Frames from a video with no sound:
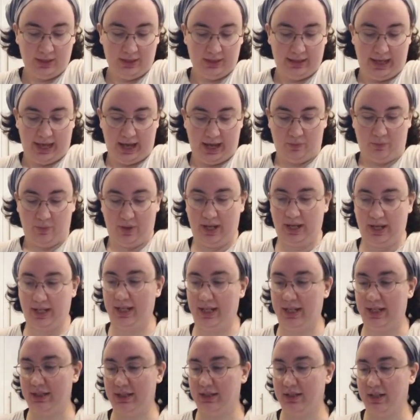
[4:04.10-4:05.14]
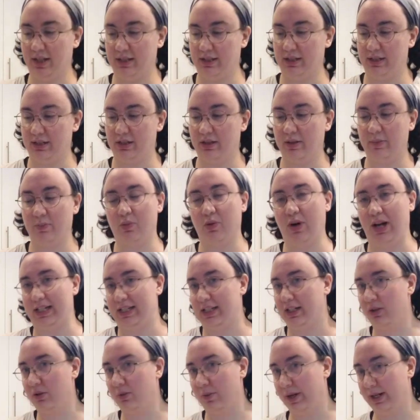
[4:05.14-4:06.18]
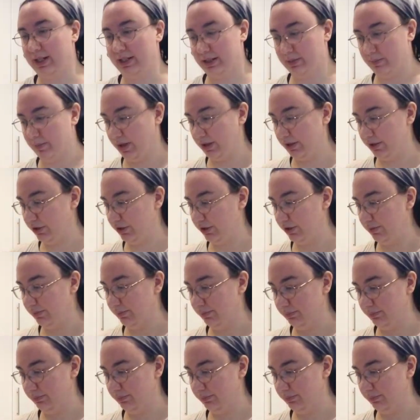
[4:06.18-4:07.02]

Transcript: That way it doesn't compress it quite as much.